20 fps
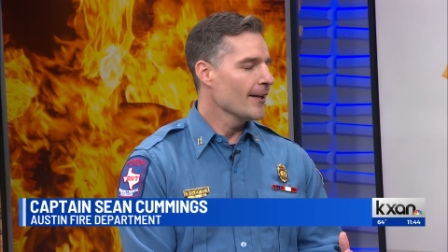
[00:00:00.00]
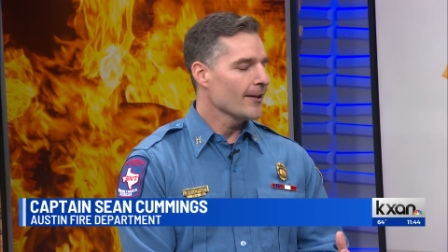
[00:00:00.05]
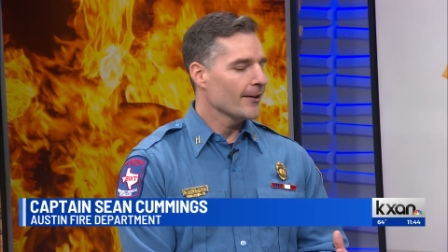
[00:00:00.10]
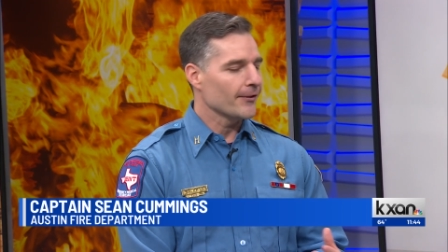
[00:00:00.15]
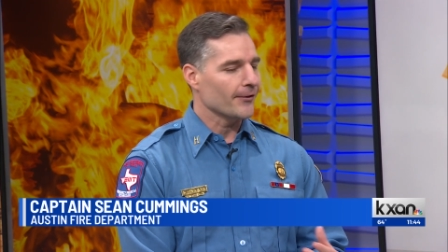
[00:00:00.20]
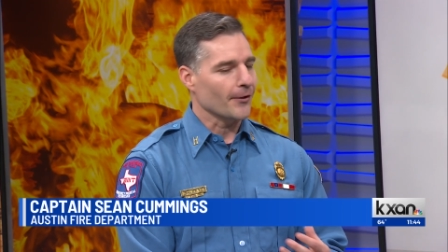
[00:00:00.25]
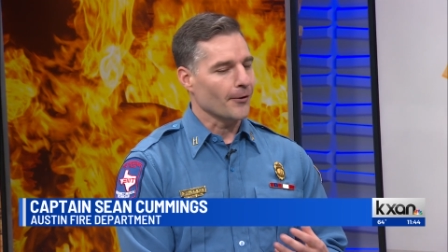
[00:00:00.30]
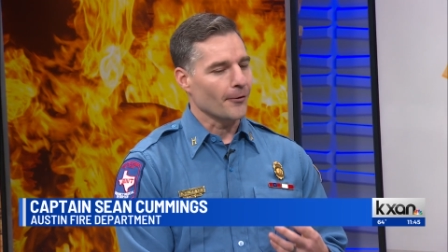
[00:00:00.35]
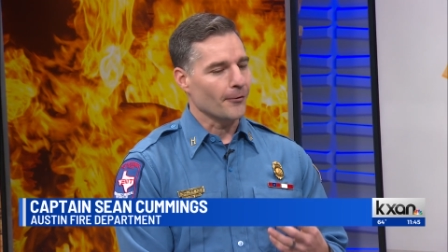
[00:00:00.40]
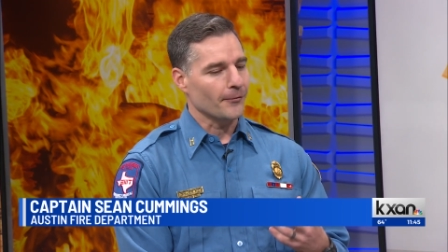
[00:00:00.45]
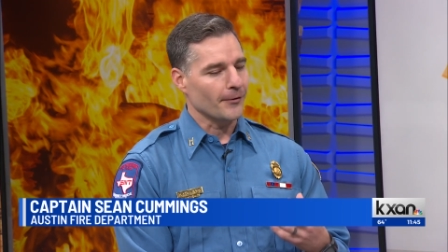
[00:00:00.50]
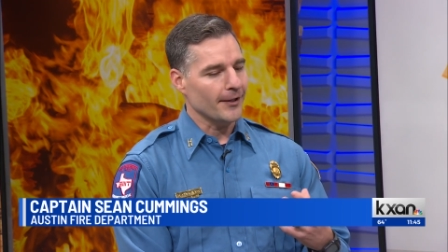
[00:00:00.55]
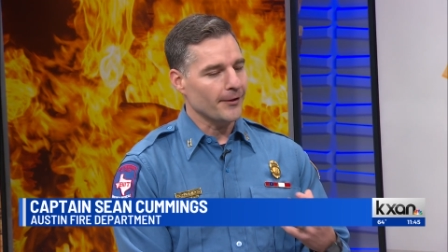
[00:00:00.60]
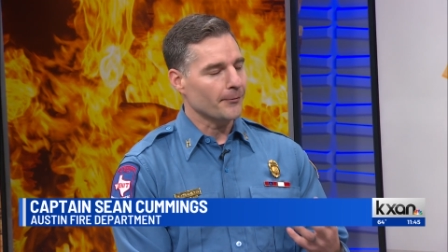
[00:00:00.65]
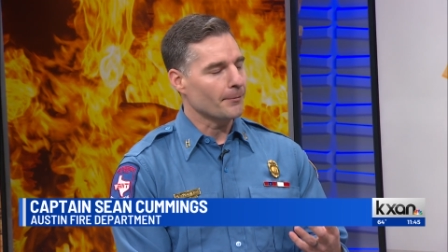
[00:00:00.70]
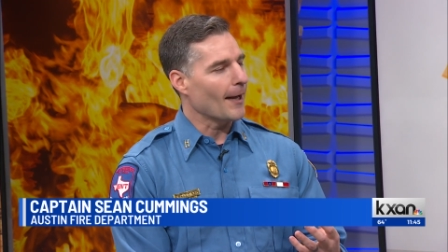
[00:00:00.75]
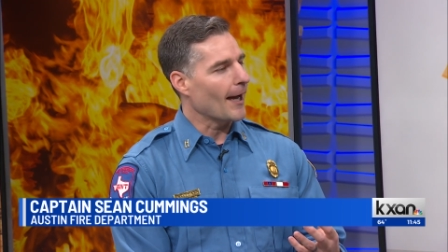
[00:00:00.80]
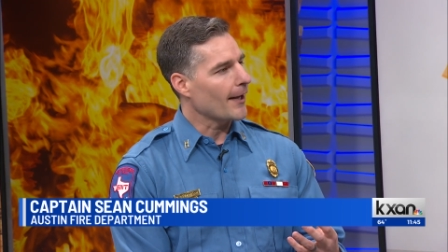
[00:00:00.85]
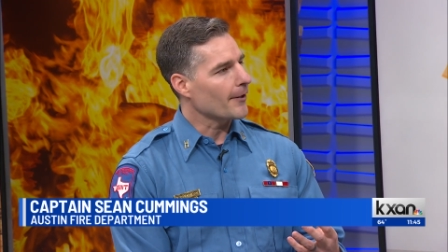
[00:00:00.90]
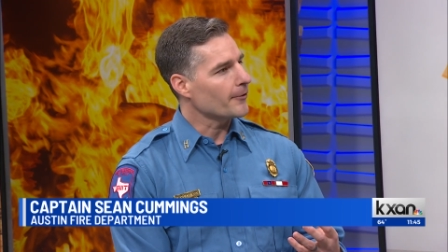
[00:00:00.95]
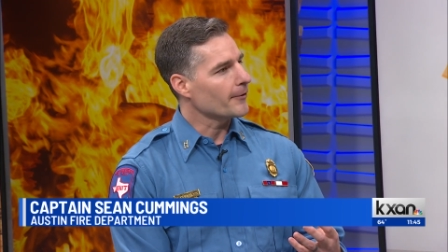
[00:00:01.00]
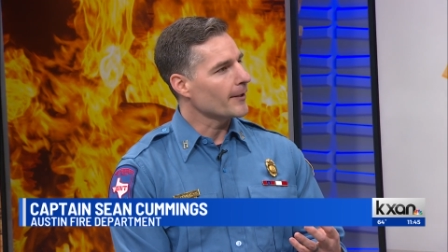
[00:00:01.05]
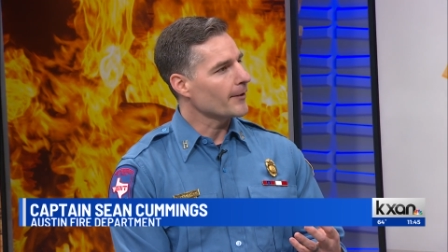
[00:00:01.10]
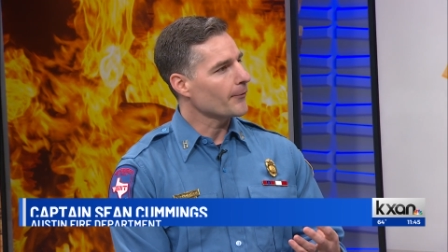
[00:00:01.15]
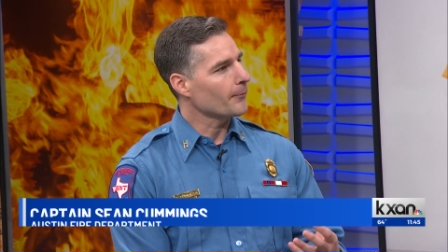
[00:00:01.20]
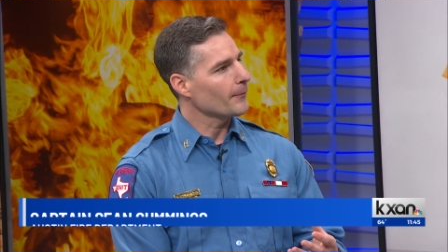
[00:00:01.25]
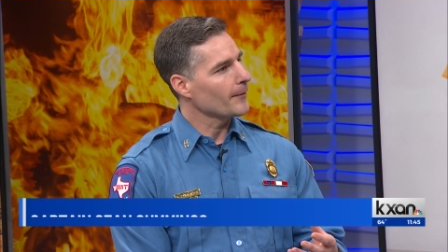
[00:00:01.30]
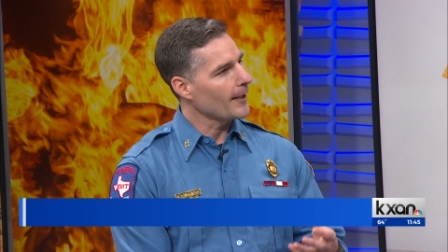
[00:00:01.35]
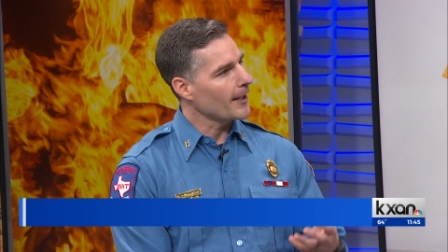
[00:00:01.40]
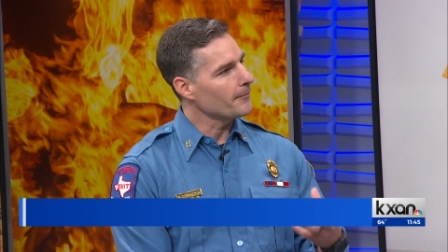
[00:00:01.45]
So these batteries,
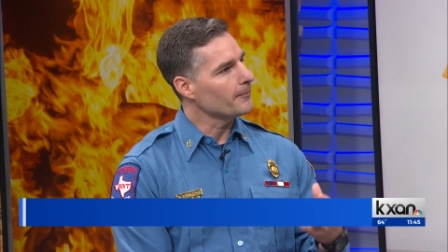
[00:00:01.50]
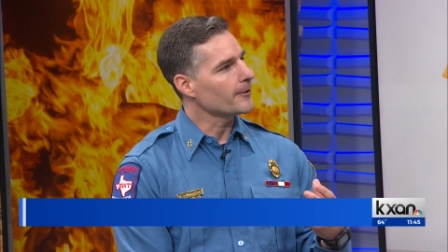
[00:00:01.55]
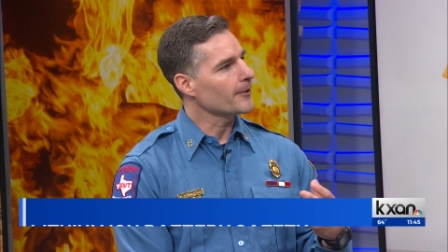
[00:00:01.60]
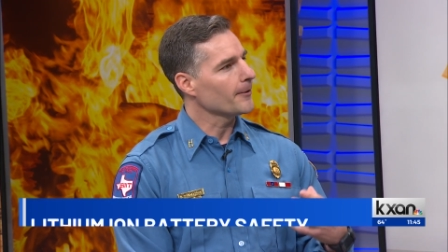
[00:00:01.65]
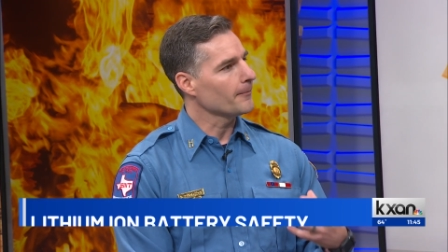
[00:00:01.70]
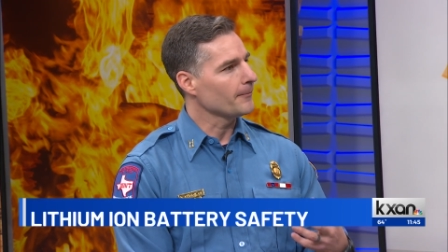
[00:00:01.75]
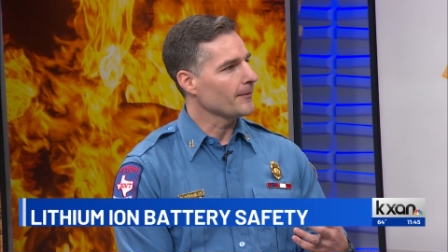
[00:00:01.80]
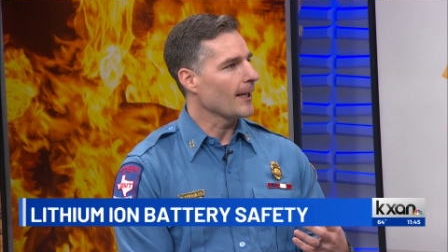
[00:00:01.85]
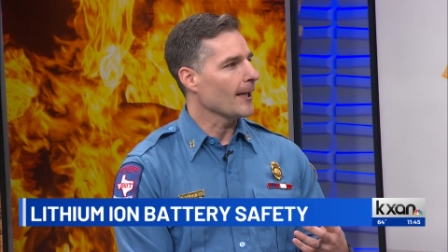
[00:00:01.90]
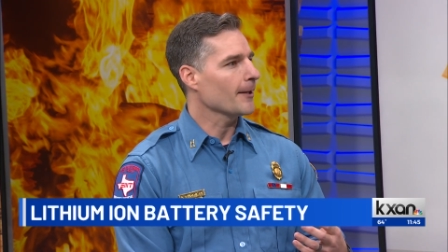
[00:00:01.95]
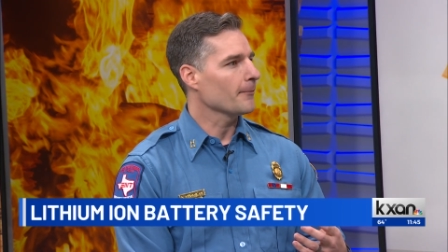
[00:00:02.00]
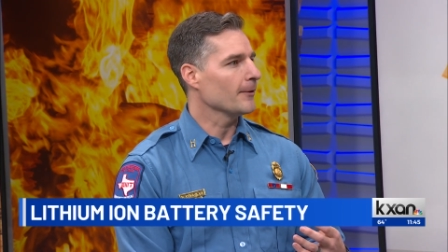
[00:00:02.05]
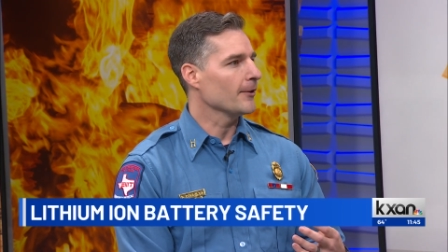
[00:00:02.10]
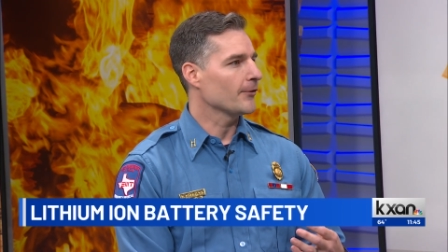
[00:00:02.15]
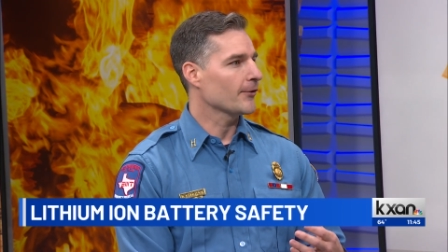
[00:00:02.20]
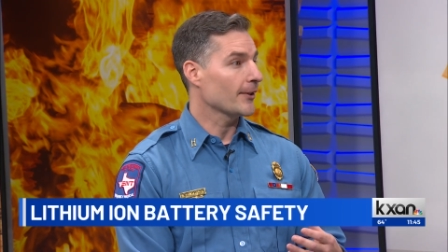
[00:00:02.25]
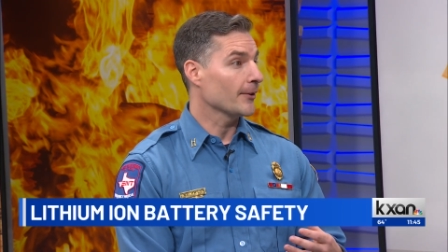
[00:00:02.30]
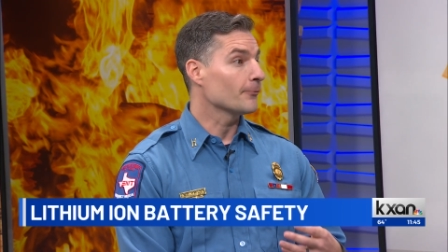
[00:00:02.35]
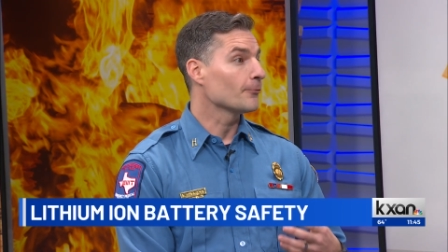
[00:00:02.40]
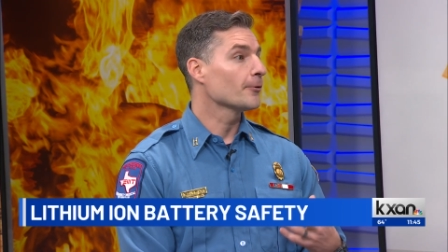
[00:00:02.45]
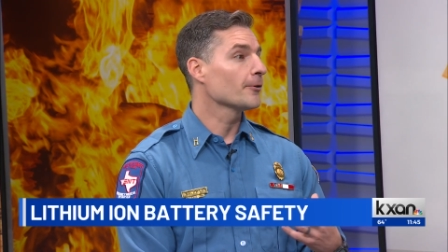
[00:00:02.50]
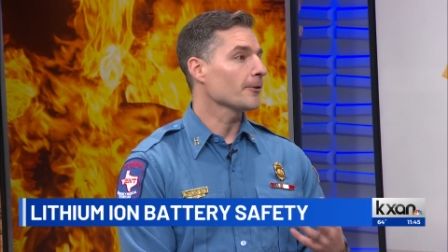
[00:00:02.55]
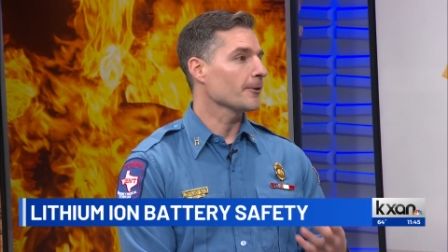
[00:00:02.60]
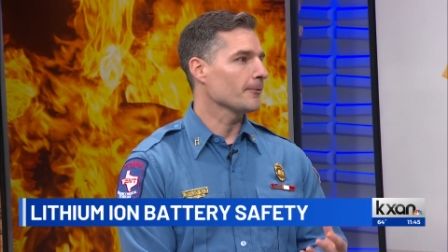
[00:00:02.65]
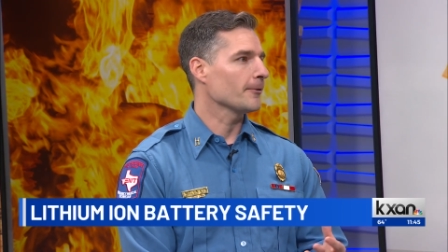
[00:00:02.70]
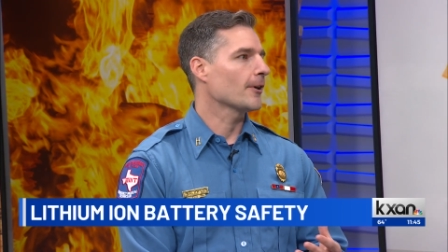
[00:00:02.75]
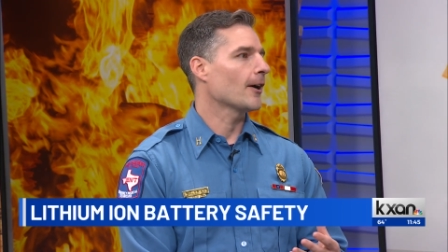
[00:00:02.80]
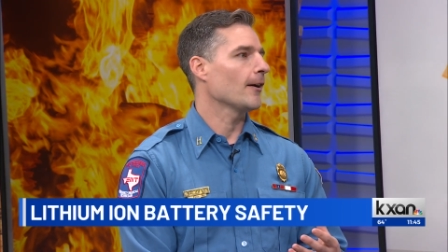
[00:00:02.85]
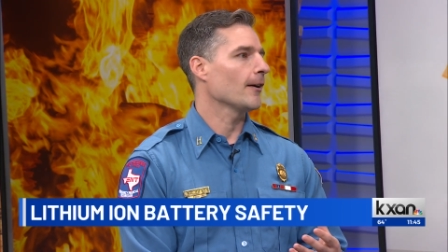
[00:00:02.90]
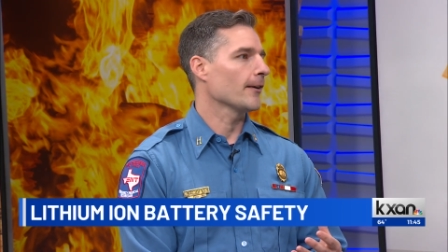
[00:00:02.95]
when they become damaged, can really
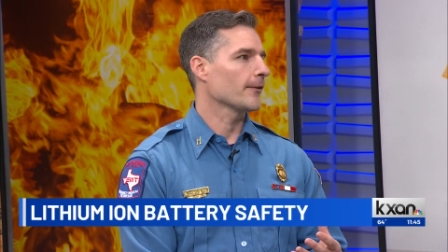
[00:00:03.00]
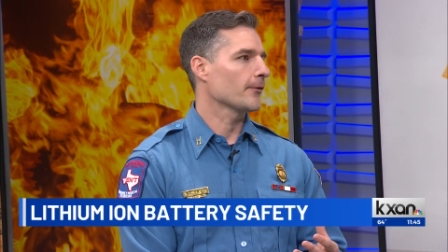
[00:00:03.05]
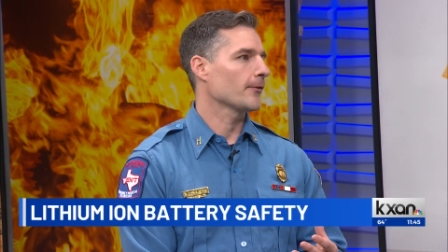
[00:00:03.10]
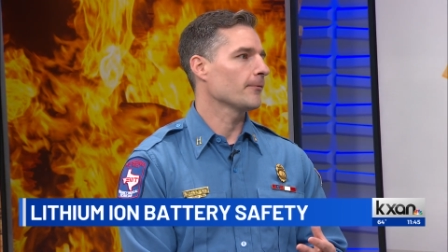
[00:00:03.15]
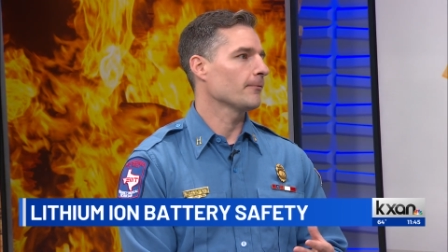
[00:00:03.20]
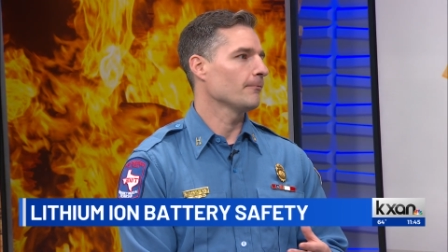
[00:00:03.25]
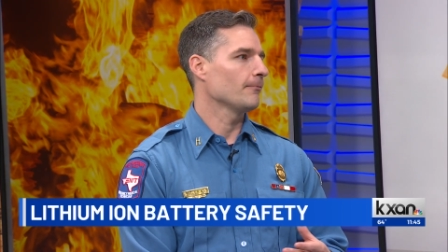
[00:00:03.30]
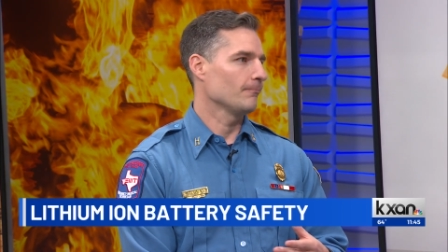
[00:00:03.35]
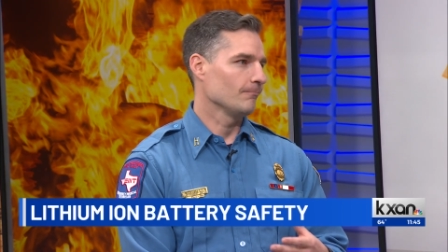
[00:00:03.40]
cause